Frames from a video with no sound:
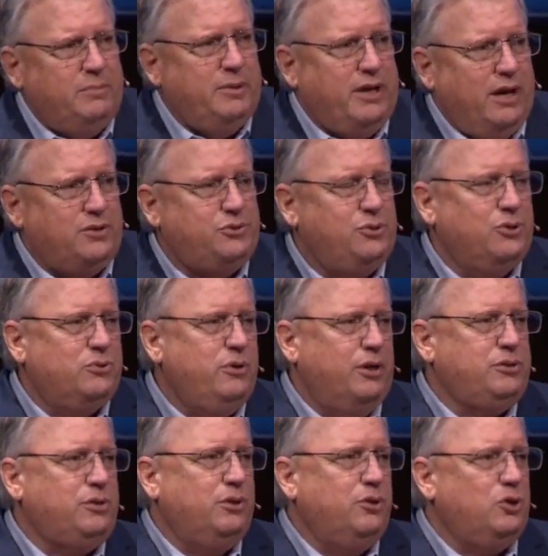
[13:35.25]
Let me ask you a
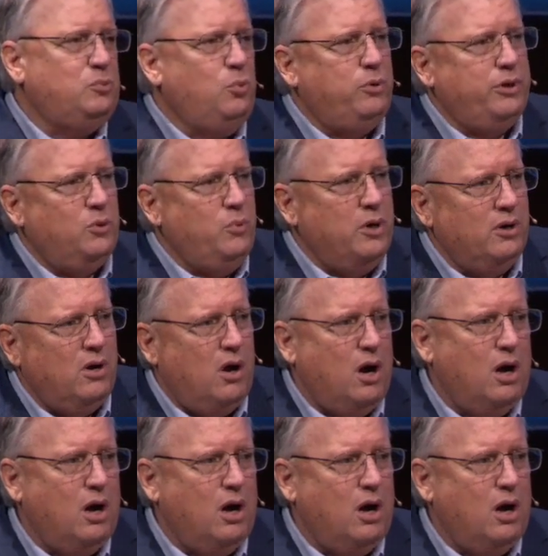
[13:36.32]
question this morning where